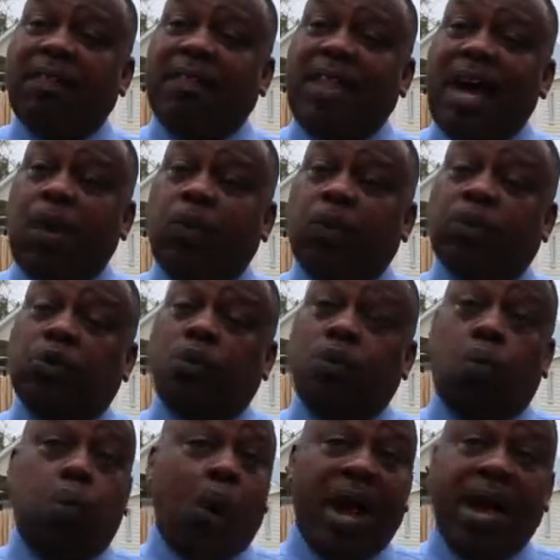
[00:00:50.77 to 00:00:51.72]
that was
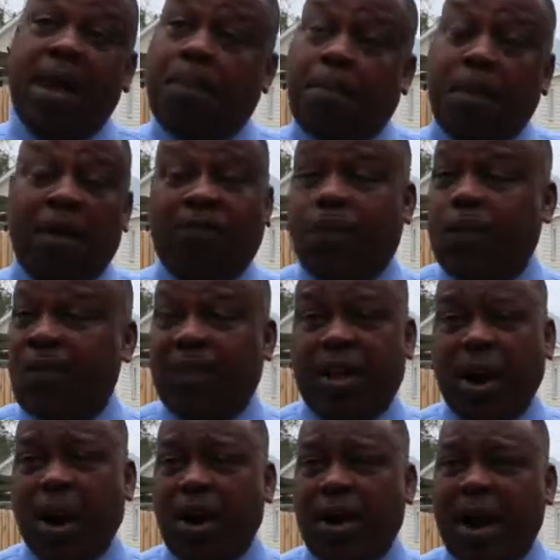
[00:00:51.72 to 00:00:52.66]
way above where
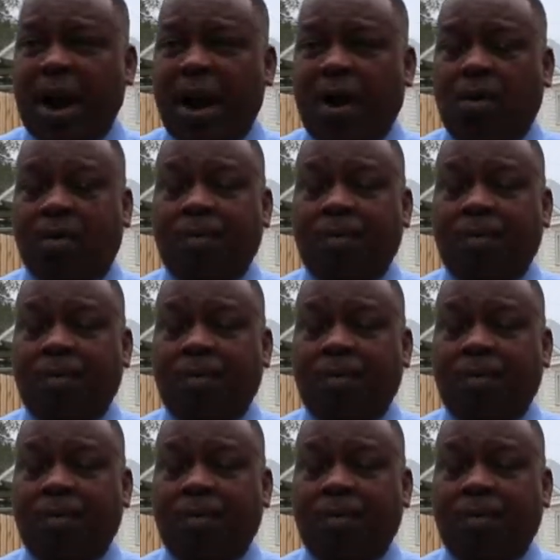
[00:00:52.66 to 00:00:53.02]
they are now.